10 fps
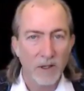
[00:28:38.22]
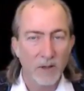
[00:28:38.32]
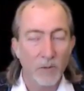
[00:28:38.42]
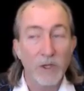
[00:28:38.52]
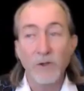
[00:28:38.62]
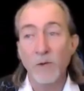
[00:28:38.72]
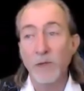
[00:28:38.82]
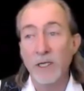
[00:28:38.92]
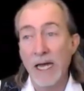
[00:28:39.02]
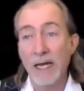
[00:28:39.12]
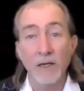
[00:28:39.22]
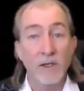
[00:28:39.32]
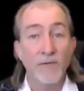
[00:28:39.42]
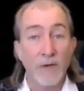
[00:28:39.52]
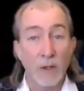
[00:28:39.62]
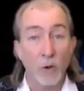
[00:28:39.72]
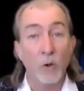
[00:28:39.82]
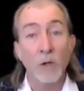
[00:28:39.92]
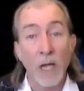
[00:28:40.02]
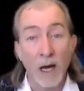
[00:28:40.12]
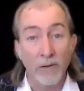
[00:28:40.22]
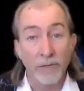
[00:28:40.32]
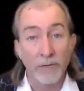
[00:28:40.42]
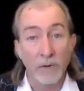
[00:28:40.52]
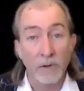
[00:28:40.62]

And we interpret that as fear or love.